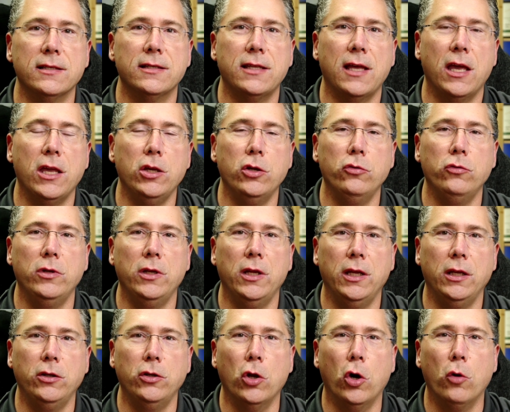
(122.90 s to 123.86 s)
that you
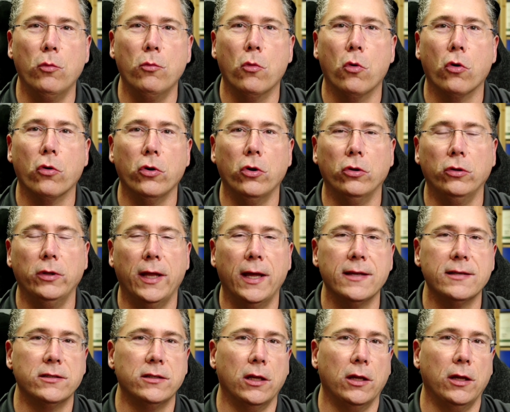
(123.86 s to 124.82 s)
need, no more, no
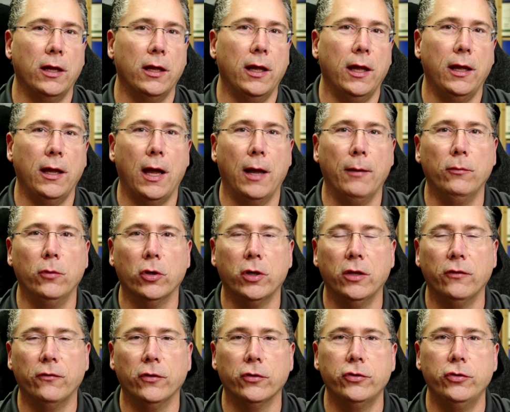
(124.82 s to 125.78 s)
less. Hey, I'm
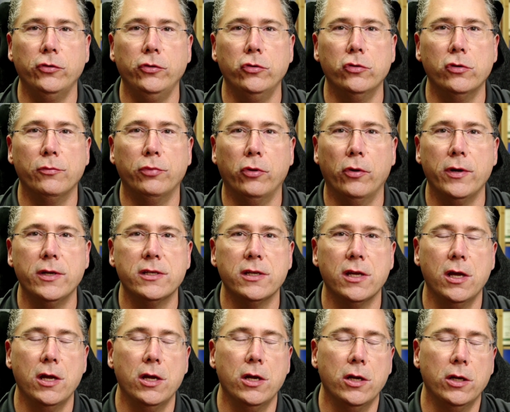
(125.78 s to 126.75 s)
looking for 2 new employees.
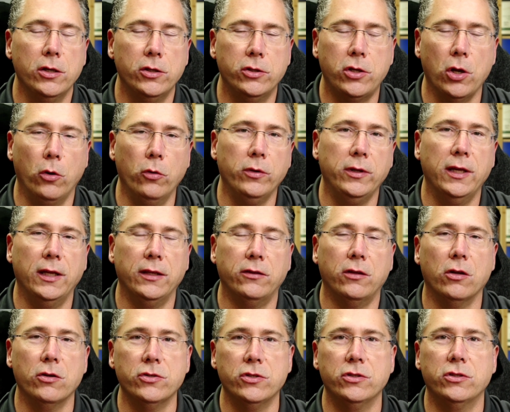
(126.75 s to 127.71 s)
Don't get
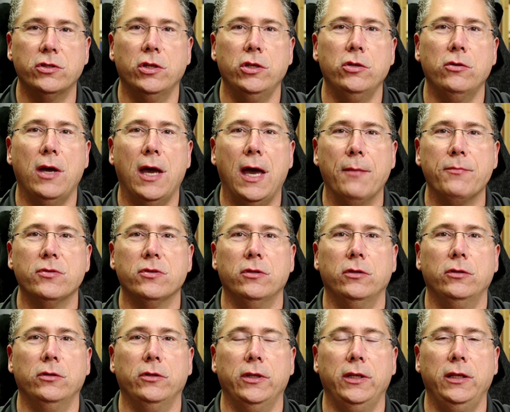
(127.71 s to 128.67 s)
those until you
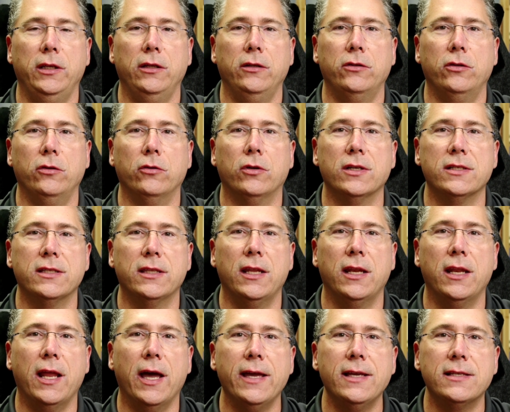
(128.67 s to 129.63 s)
absolutely need to. Because the
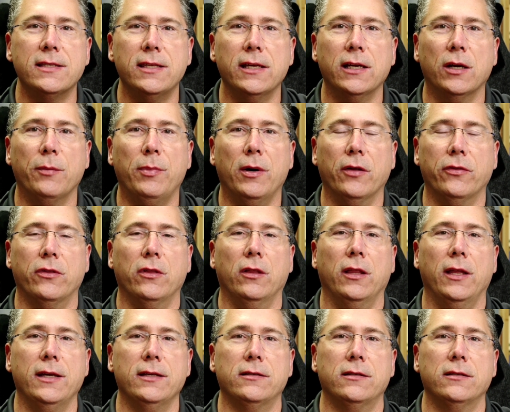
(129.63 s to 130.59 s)
nice thing about the
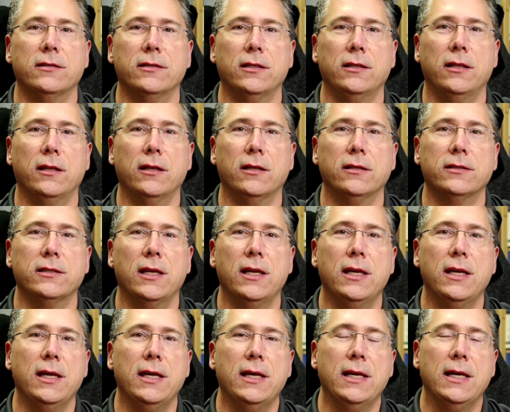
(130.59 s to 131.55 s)
licensing things
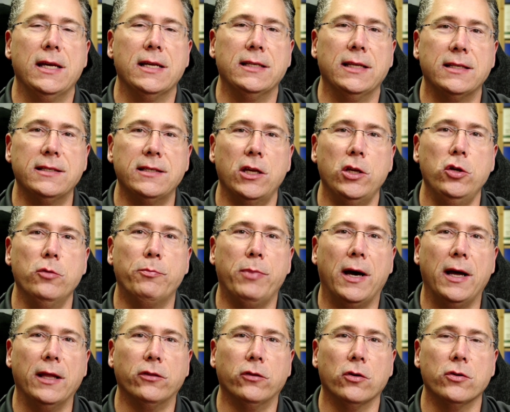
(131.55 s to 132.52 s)
is, let's say you
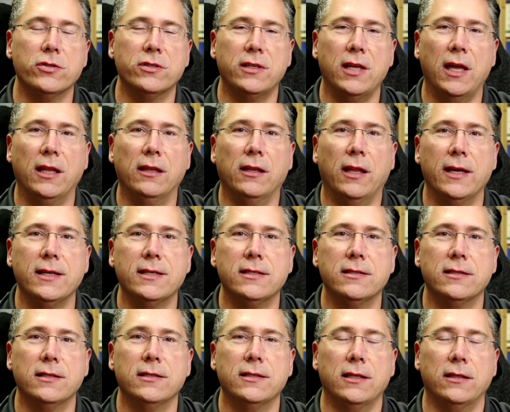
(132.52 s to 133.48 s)
bought those 10
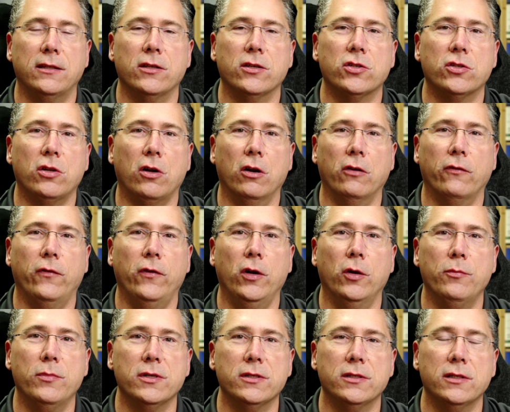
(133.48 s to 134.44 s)
licenses at the start for your
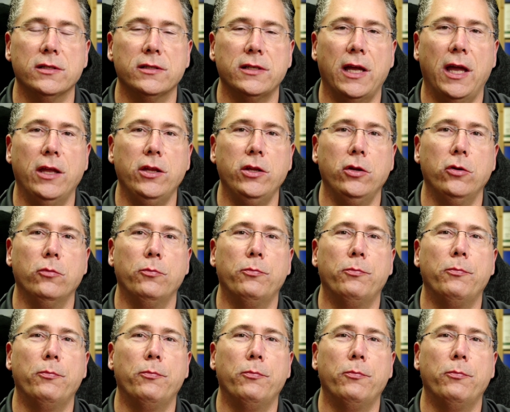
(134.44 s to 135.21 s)
business and you